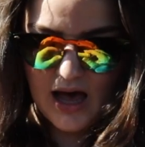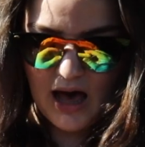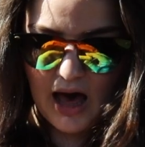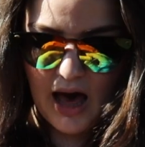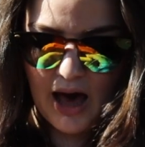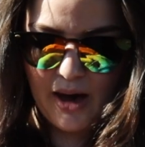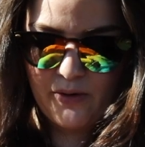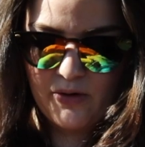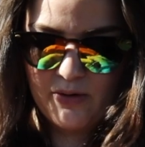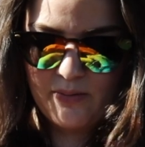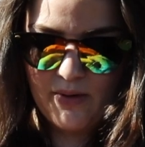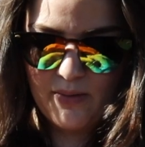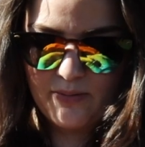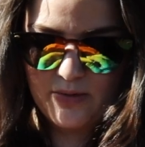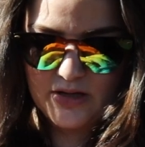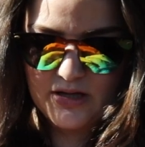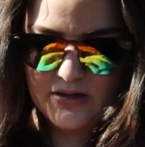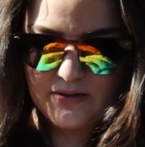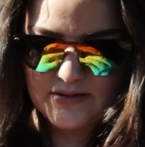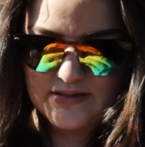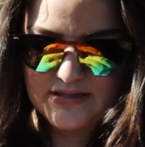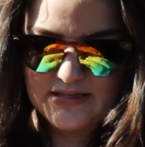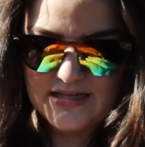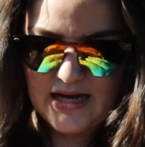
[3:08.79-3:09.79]
I remember
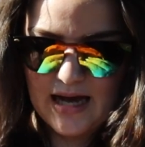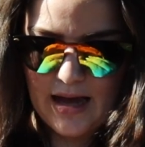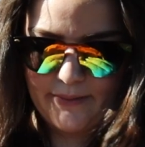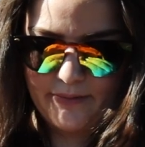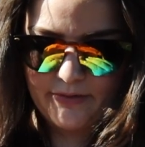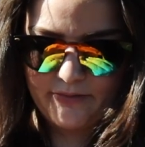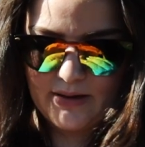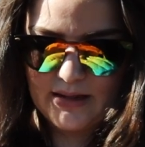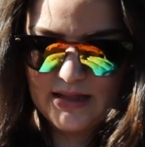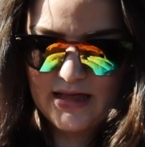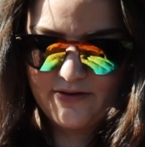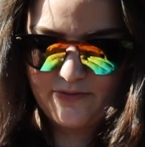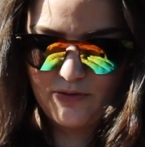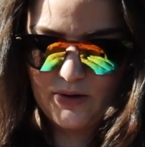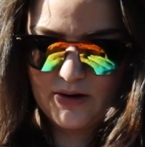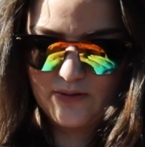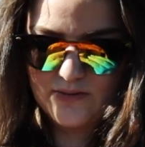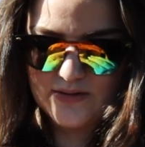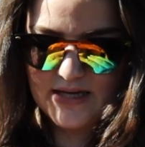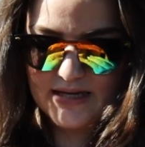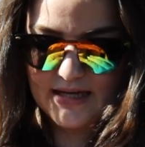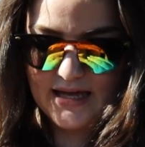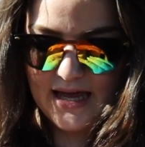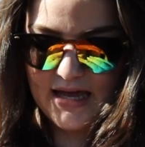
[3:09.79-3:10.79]
there was a time in my life where I
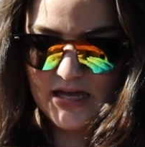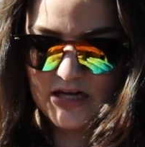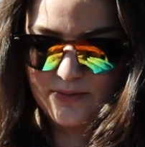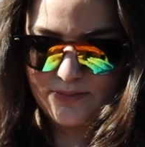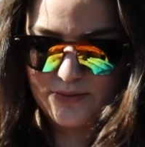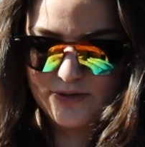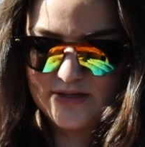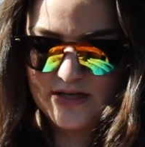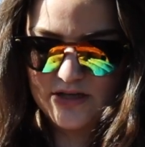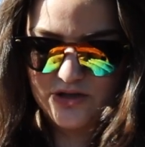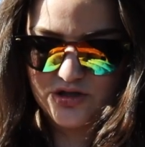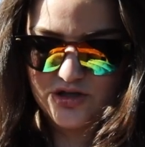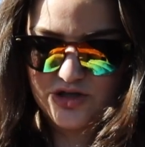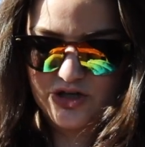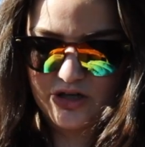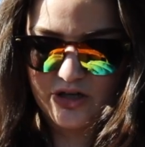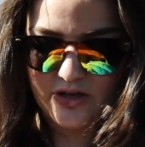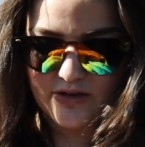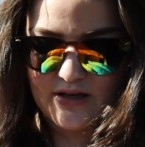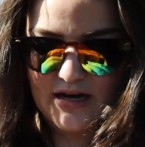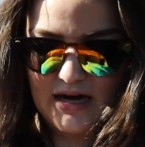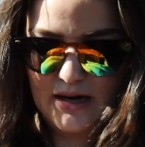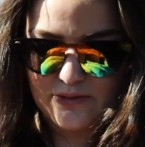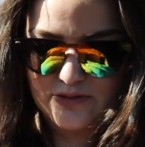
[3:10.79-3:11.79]
was like 80%
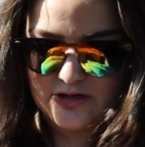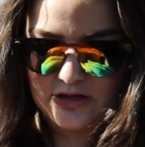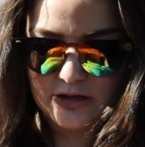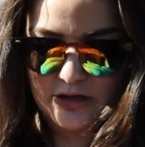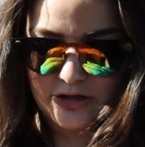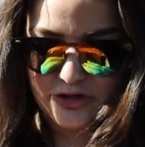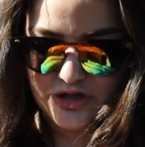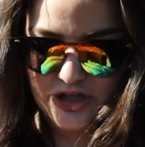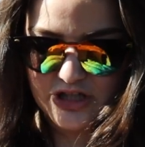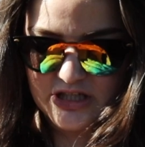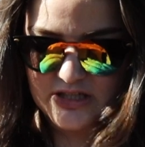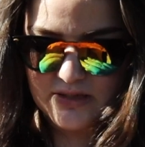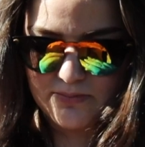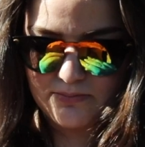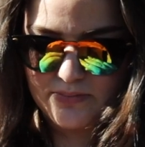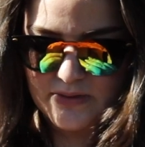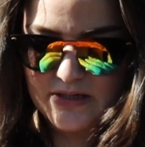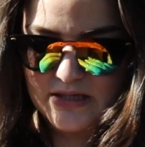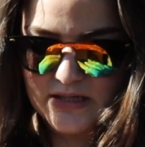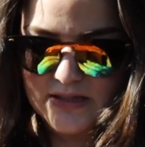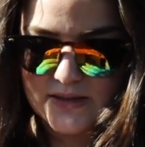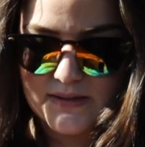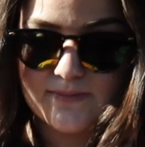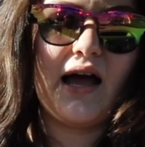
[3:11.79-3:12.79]
sure that I was allergic to
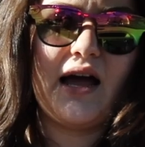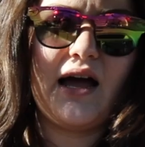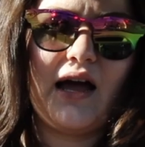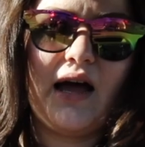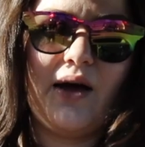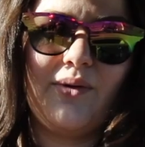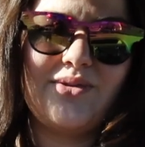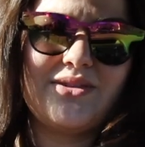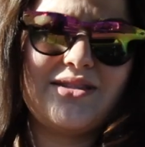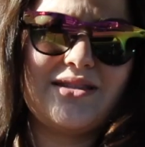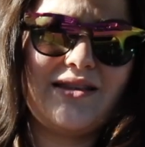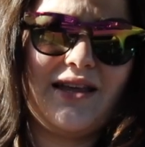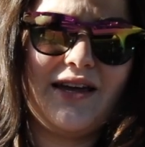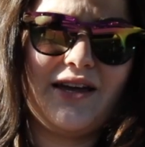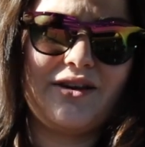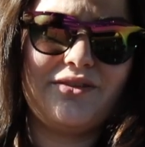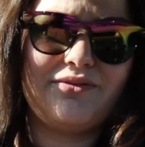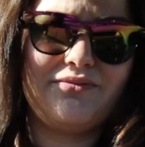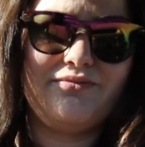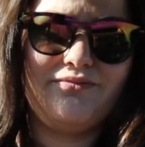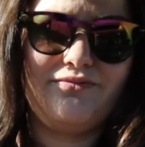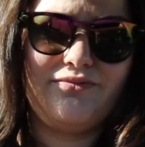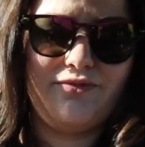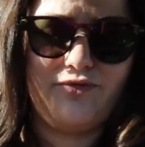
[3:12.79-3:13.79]
bees. I was in like
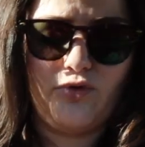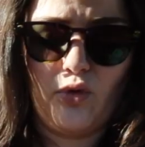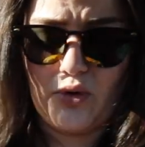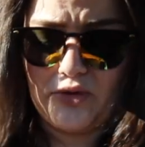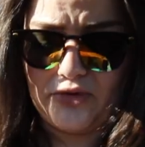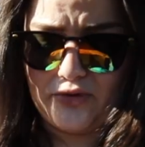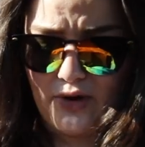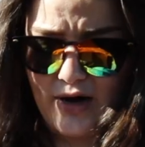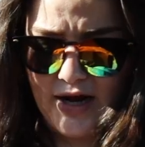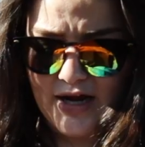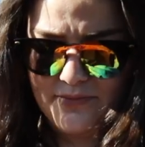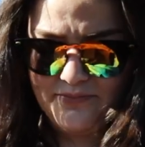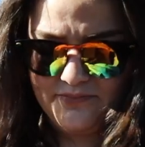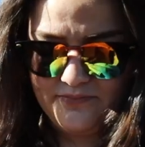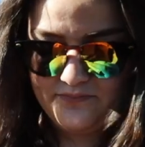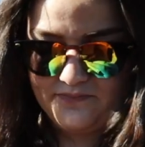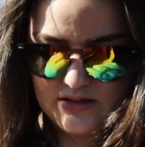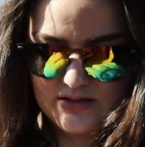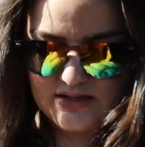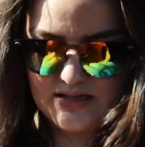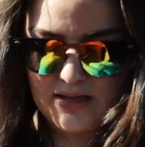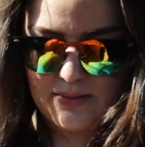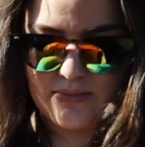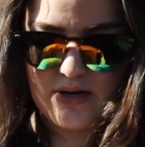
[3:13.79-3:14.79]
fourth grade.
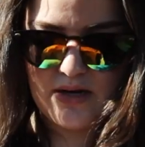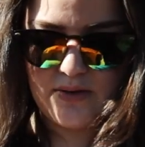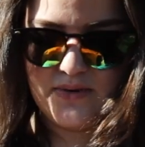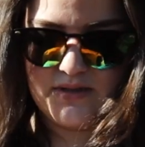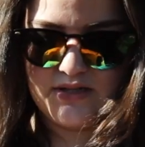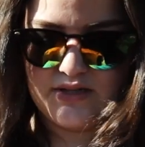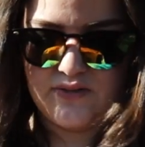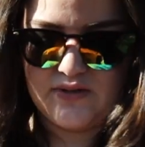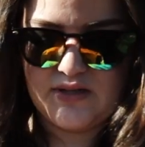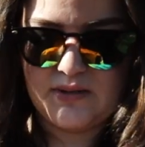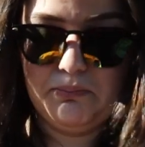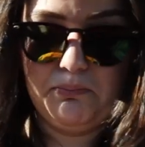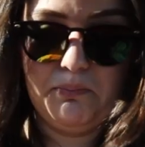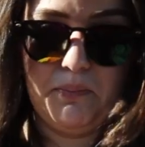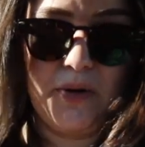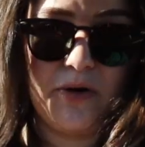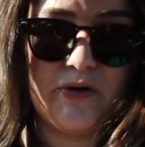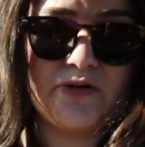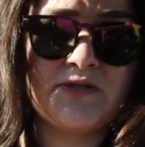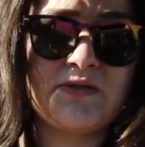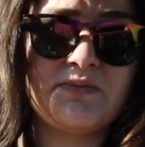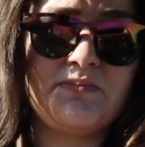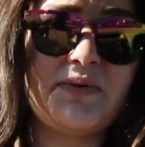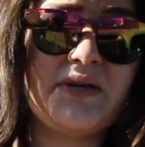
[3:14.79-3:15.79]
Somebody was using
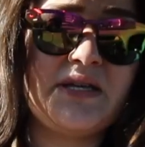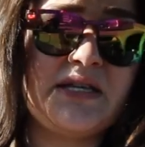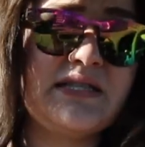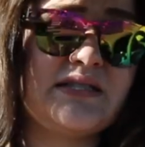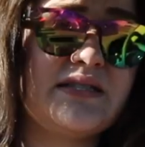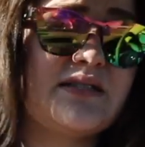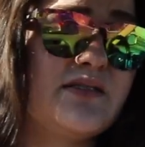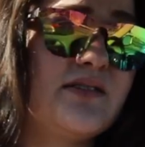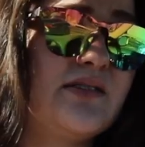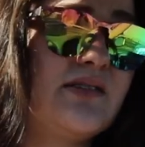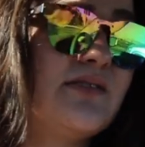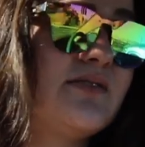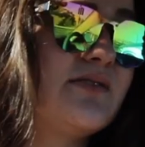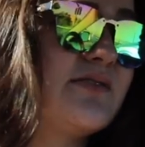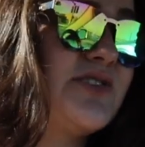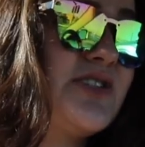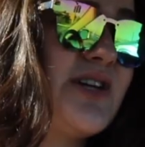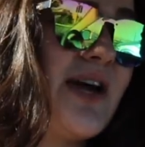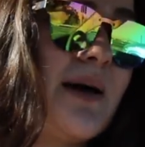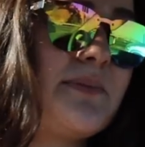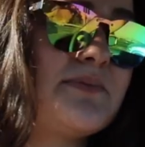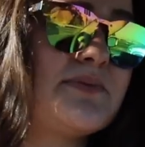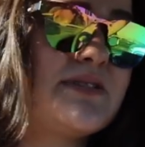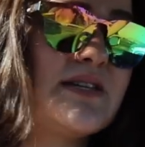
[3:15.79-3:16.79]
Burt's Bees
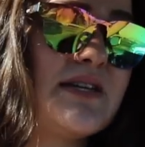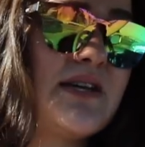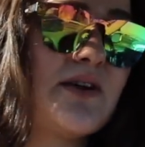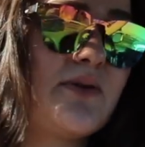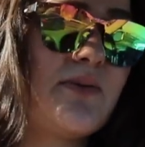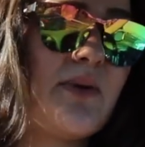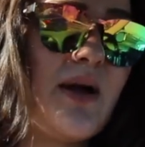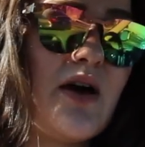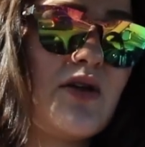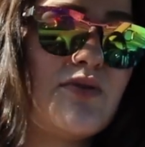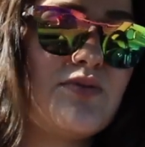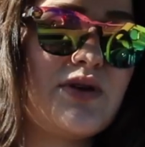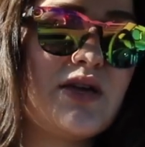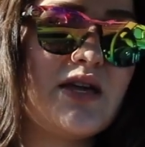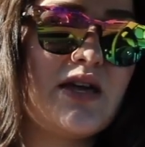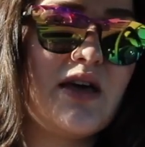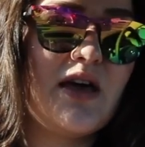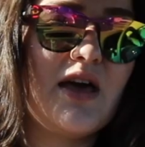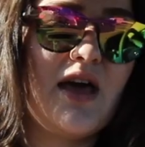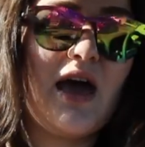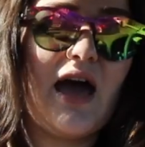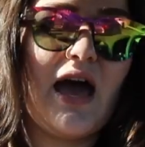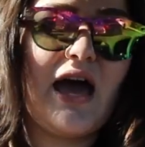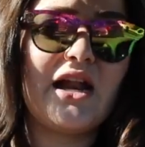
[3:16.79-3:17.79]
chapstick around me,
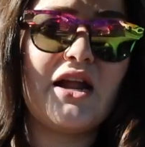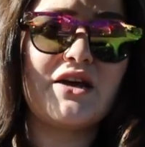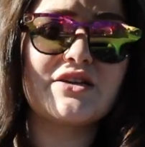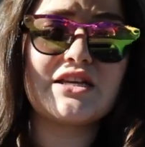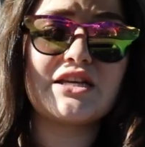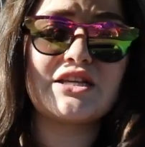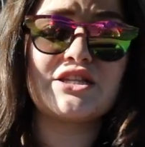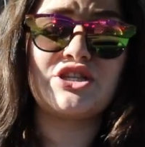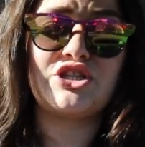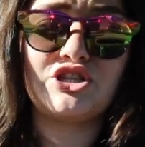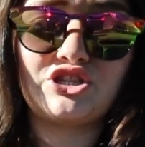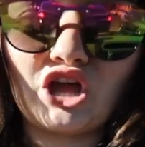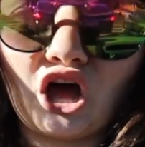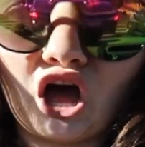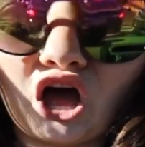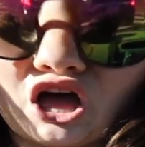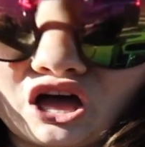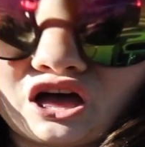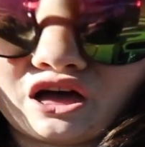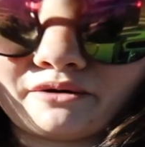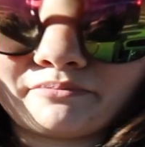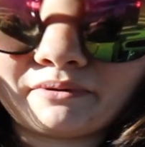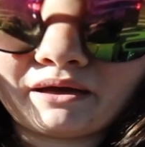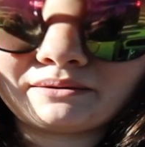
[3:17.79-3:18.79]
and I was like,
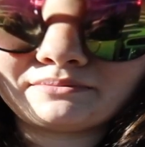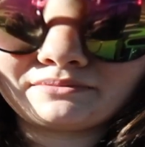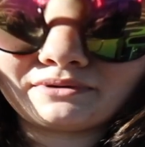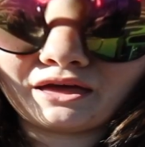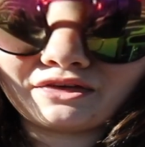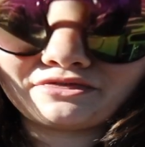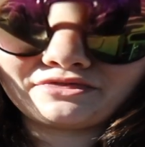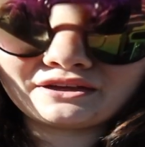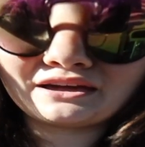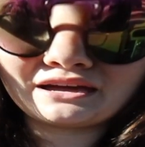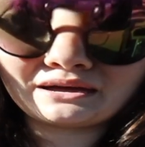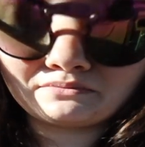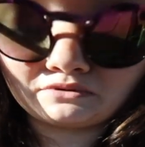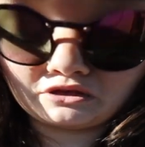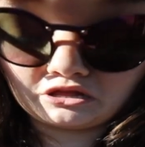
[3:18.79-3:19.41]
stop, I think I'm